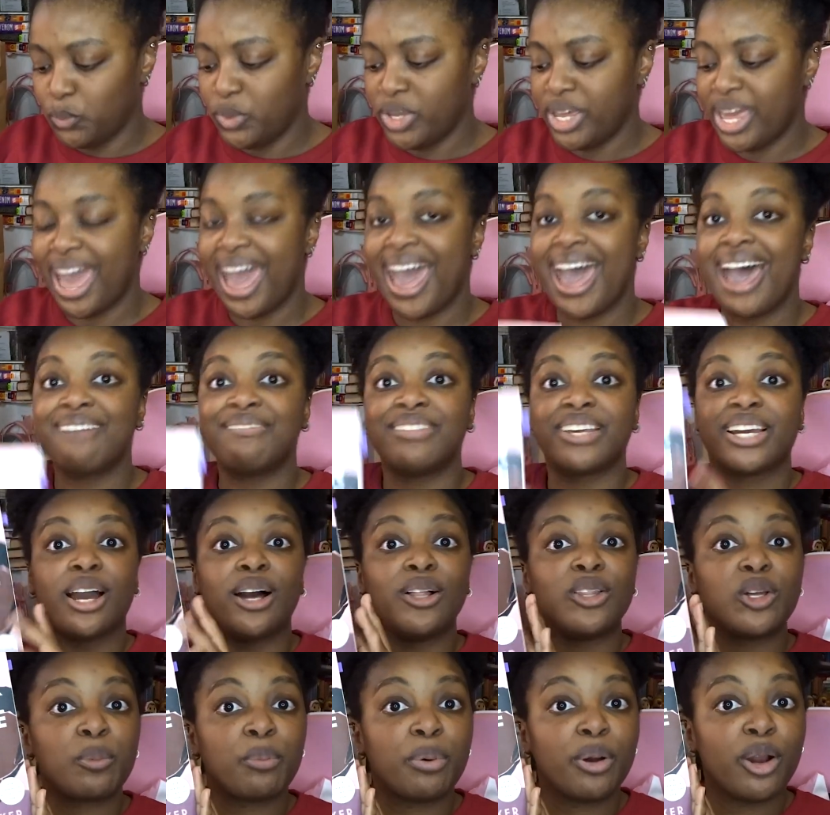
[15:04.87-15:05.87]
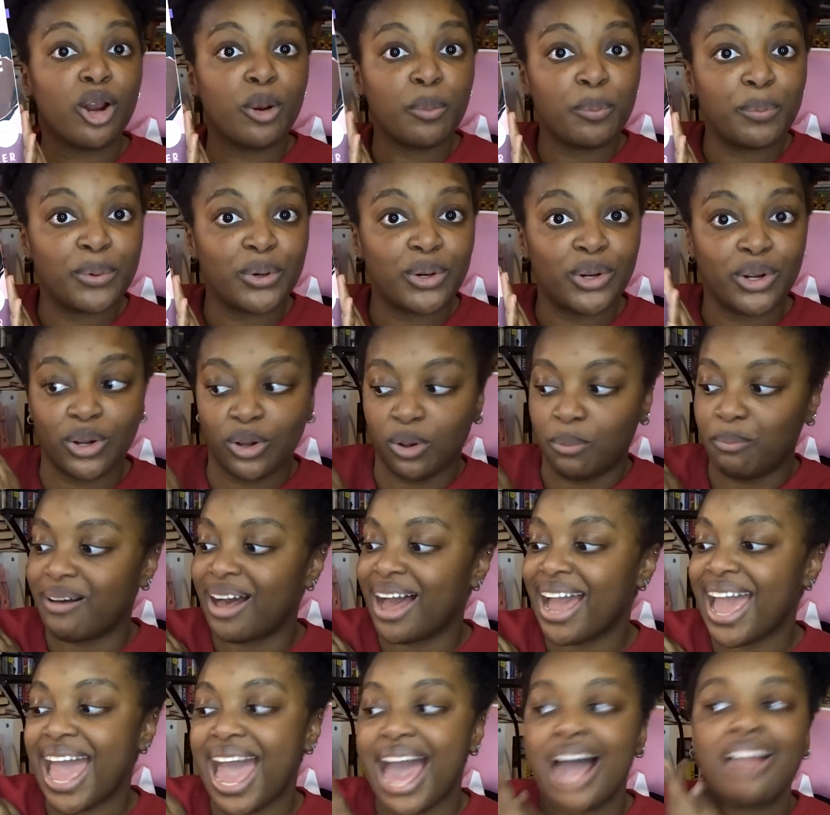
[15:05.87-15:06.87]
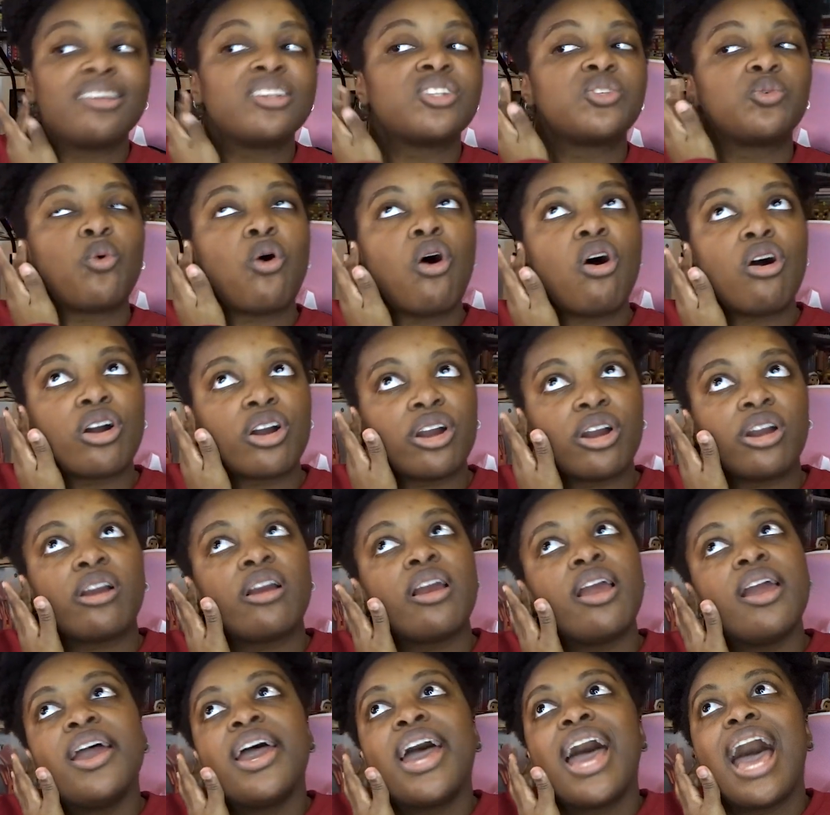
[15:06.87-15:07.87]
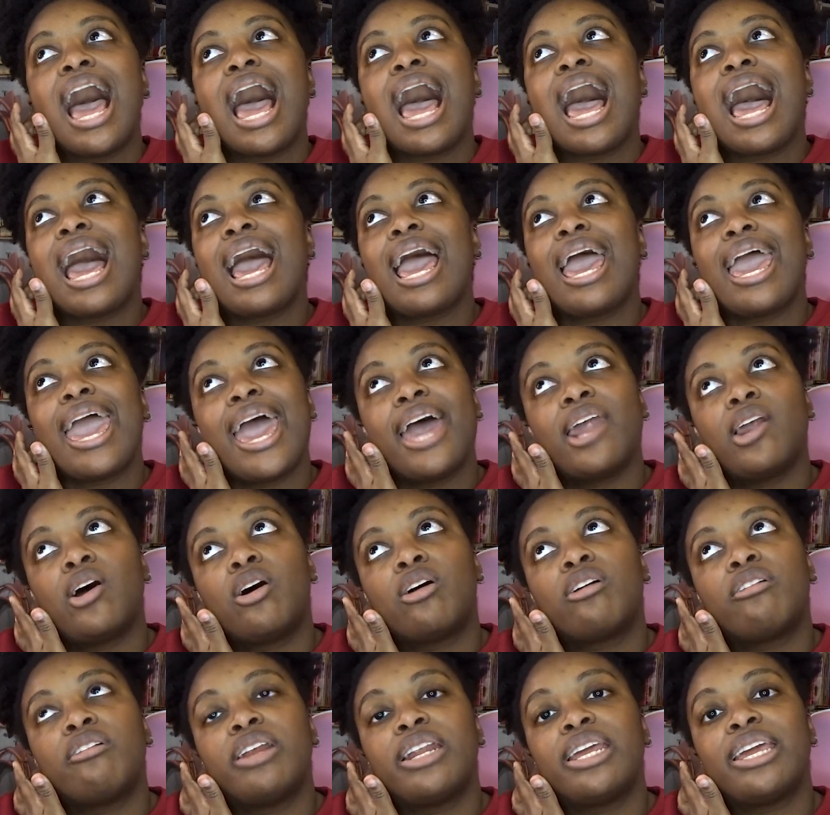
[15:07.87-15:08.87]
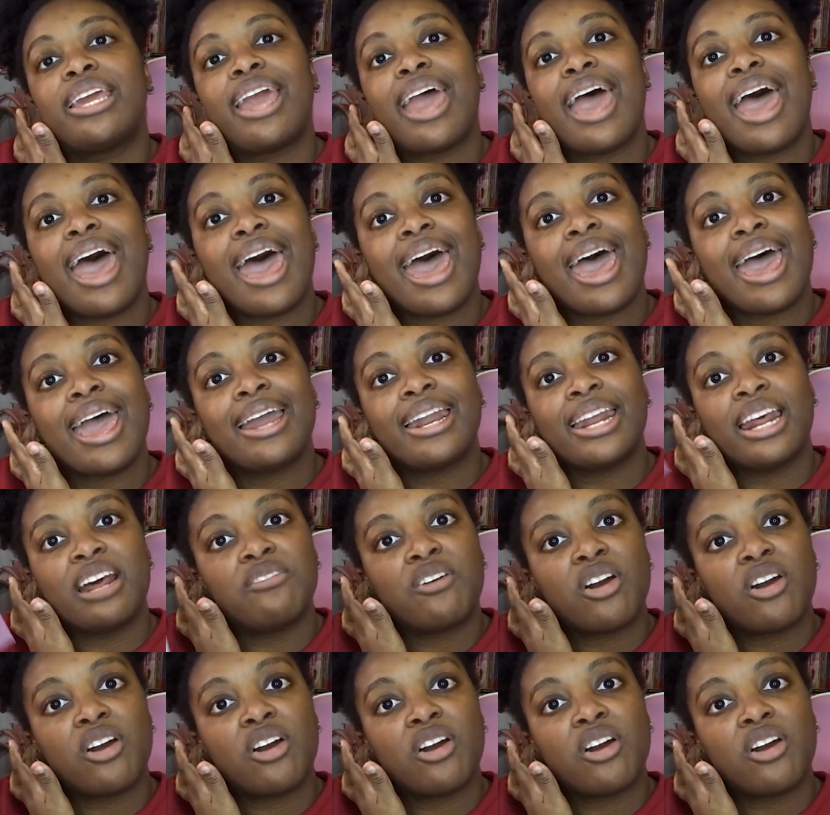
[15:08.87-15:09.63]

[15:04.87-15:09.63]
we have The Color Purple by Alice Walker. I already had